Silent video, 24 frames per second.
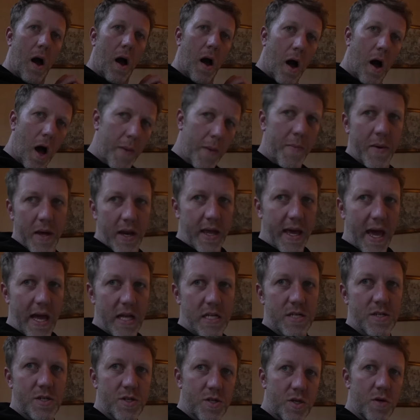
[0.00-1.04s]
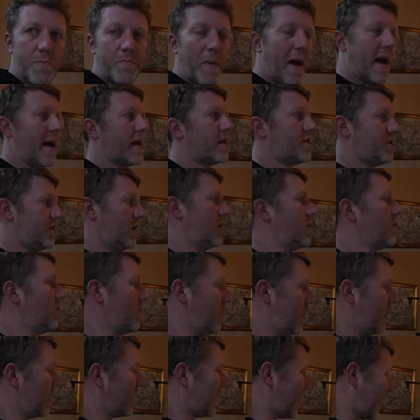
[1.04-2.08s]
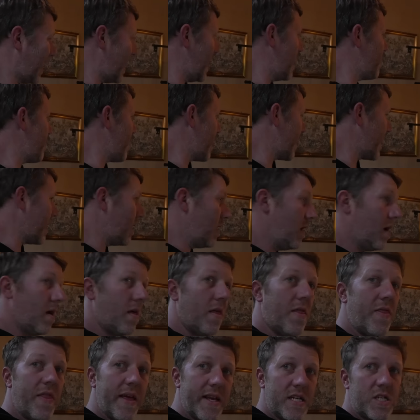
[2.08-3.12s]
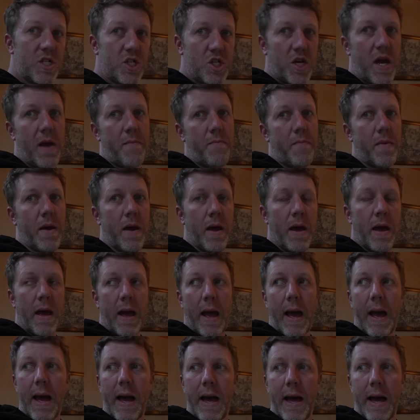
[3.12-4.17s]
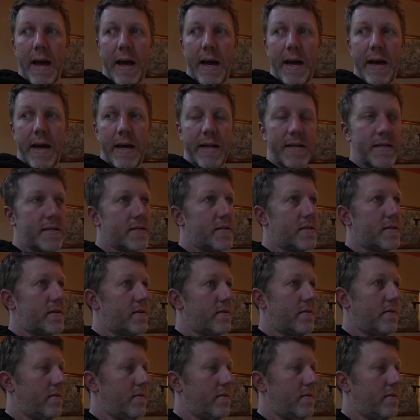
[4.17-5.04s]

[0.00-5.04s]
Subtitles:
I'm going to get back to clearing this gym and